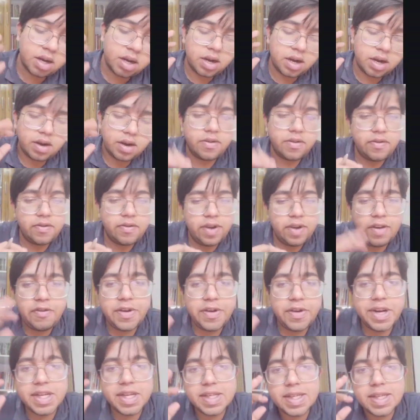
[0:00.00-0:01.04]
we'll
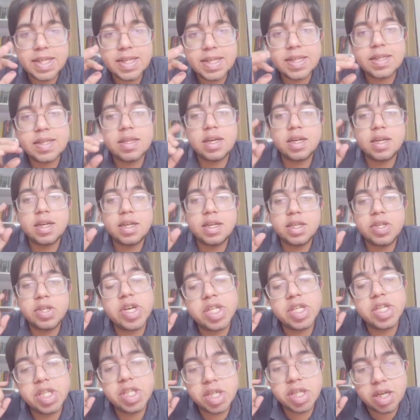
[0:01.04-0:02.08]
finish this the
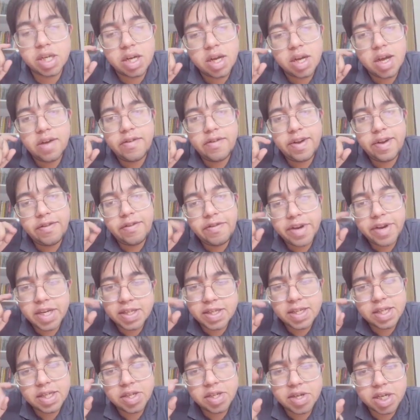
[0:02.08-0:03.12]
structure. We'll finish the
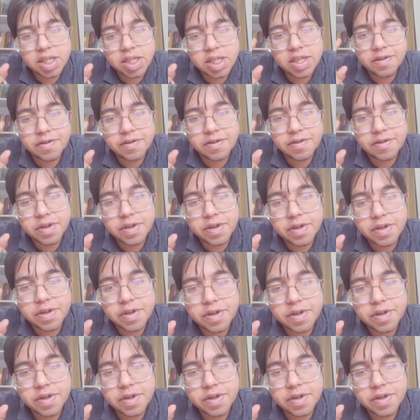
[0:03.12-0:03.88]
structure first. Okay.